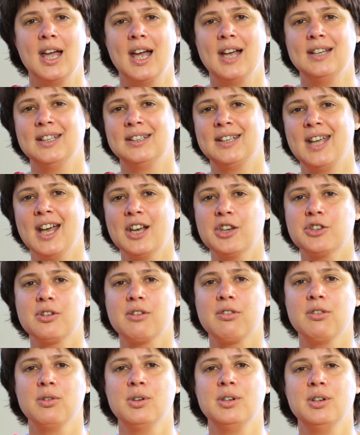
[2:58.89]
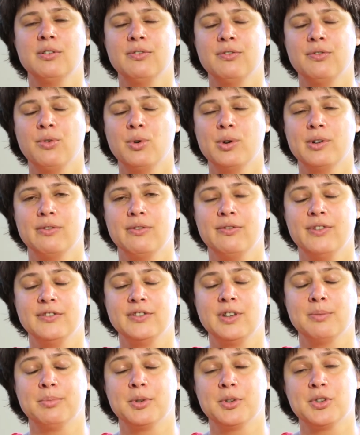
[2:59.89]
and that extra thirty or forty,
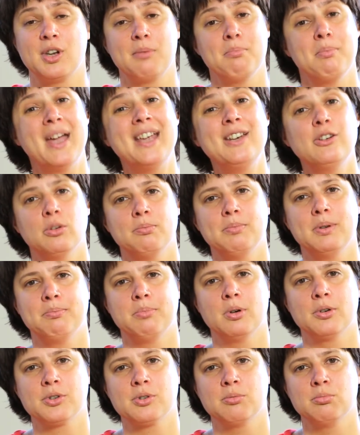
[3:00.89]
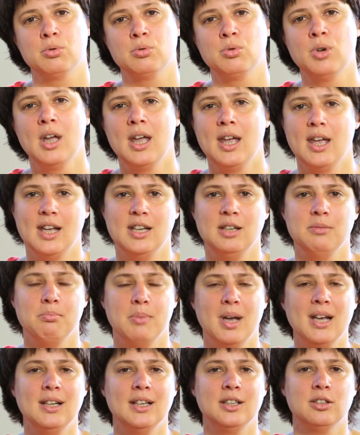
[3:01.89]
fifty percent may not be possible, and it
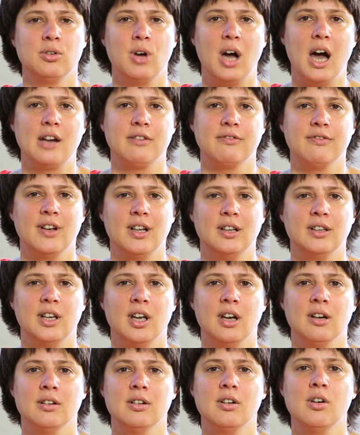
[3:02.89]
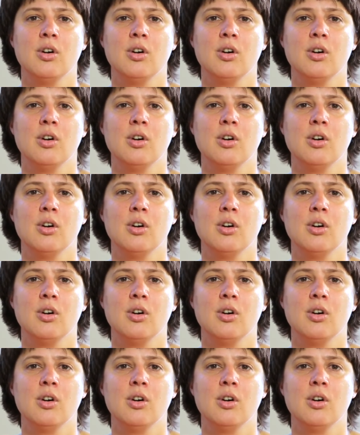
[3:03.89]
may lead to heart failure,